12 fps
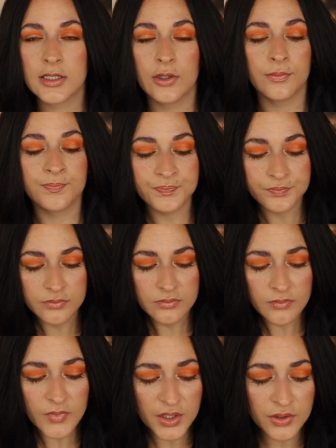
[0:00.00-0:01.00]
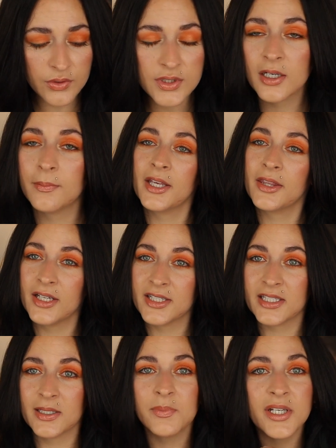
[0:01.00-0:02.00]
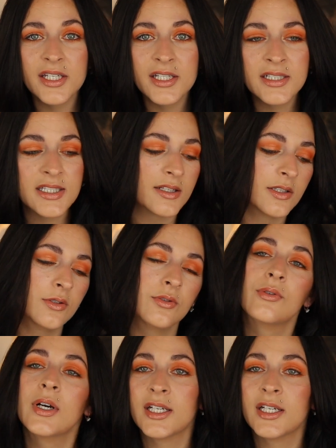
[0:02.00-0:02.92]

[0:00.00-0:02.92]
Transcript: So those are thoughts and opinions on the new